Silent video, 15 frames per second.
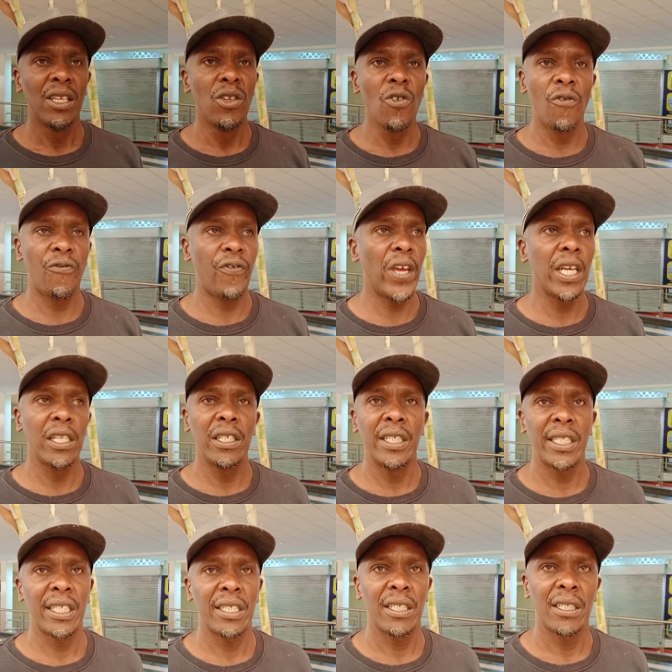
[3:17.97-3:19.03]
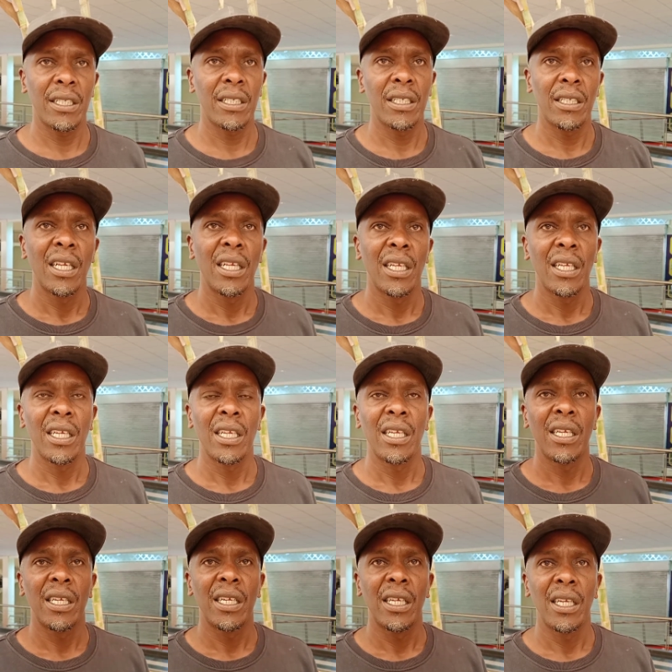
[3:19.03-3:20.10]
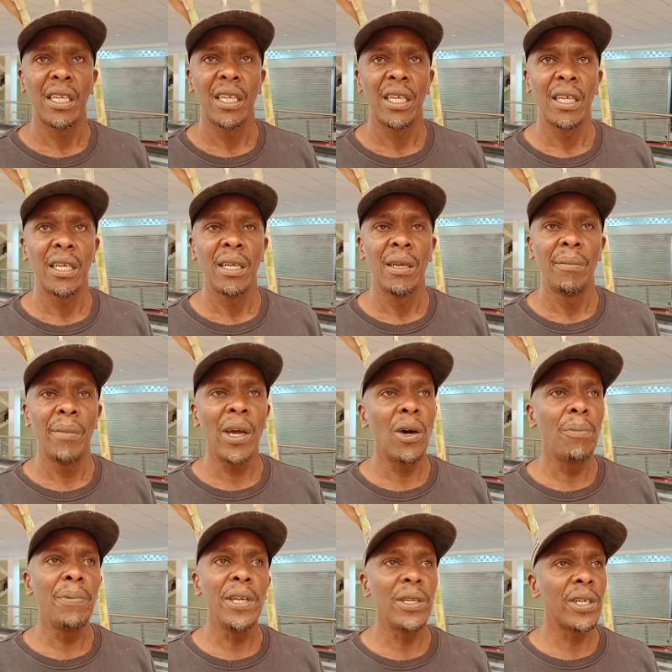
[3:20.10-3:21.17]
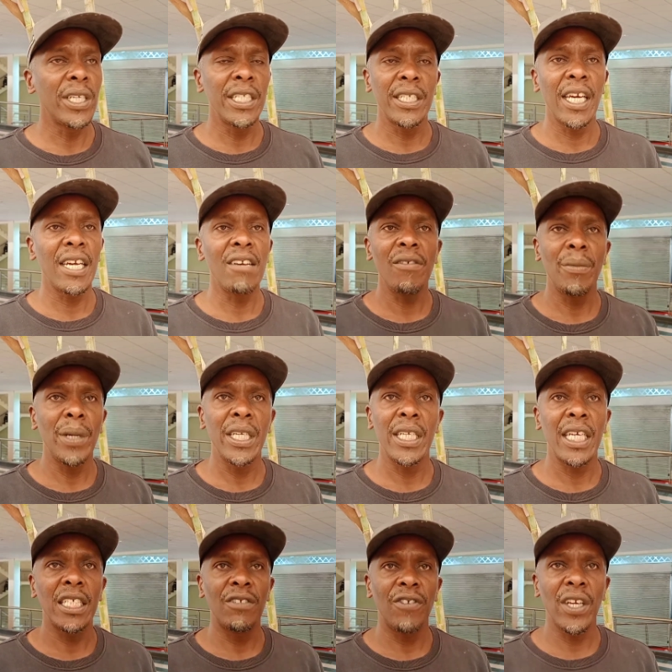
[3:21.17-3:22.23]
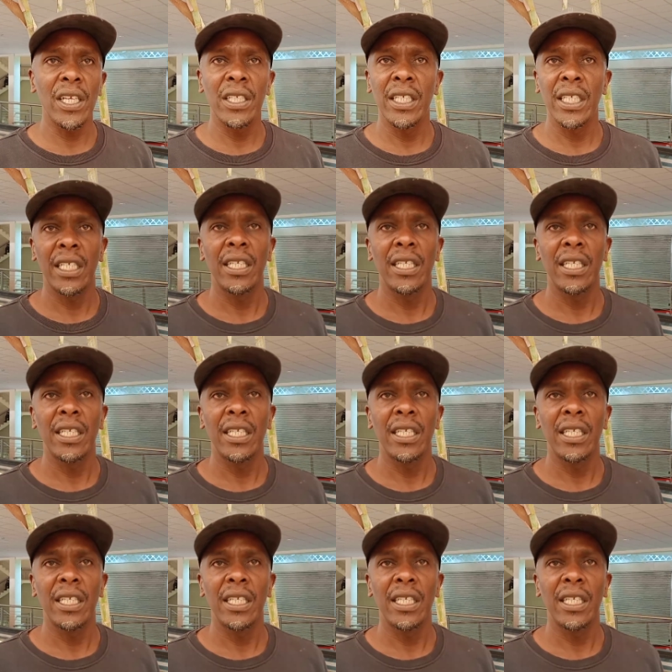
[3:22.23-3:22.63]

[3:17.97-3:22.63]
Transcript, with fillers: You failed. What's your opinion? My opinion is the government has failed.